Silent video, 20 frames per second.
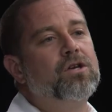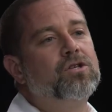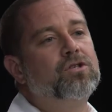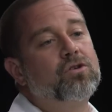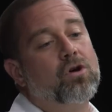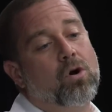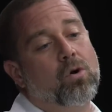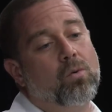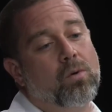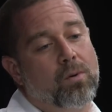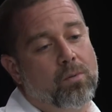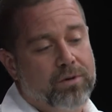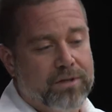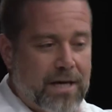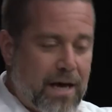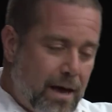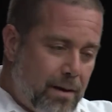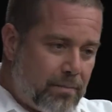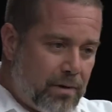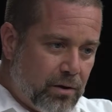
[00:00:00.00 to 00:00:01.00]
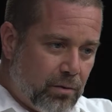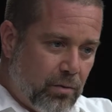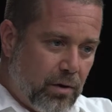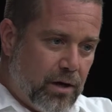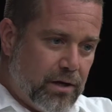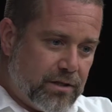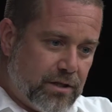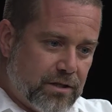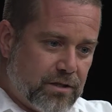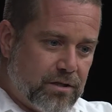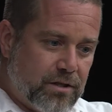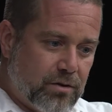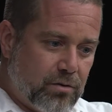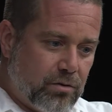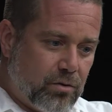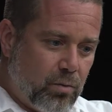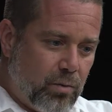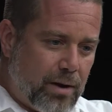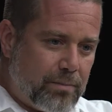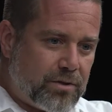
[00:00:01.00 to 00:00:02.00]
So what was happening was
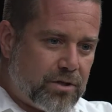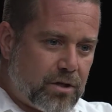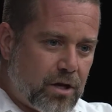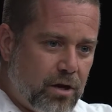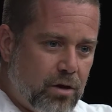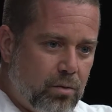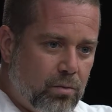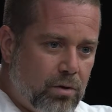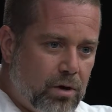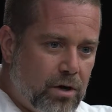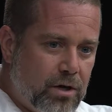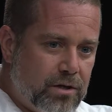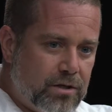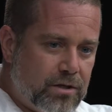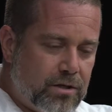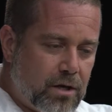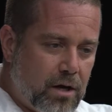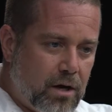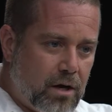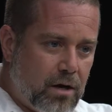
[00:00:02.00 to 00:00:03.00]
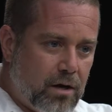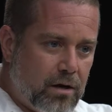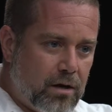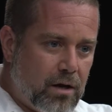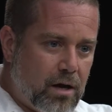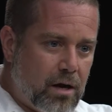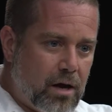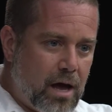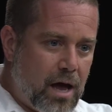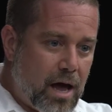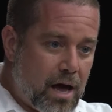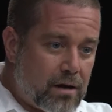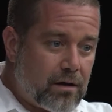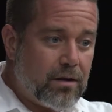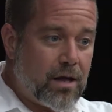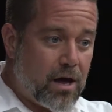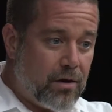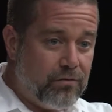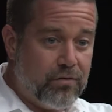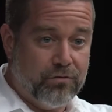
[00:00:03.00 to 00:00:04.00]
the website was had a
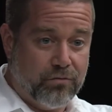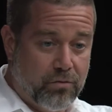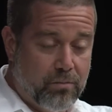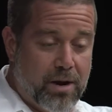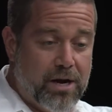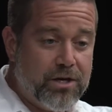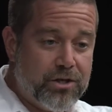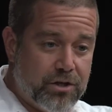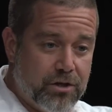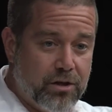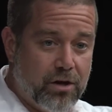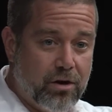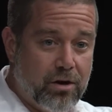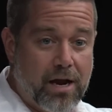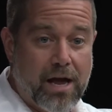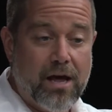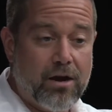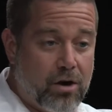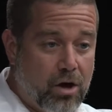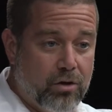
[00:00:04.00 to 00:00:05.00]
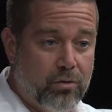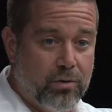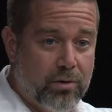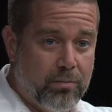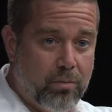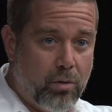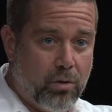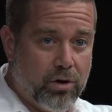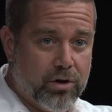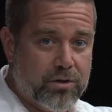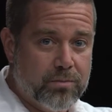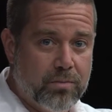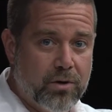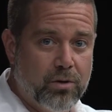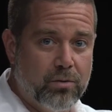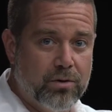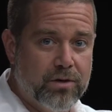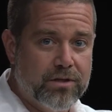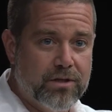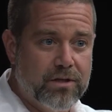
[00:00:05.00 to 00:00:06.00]
lot of information there and it had all the reports,
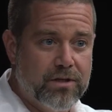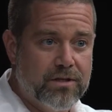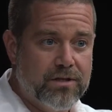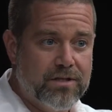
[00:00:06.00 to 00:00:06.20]
but it wasn't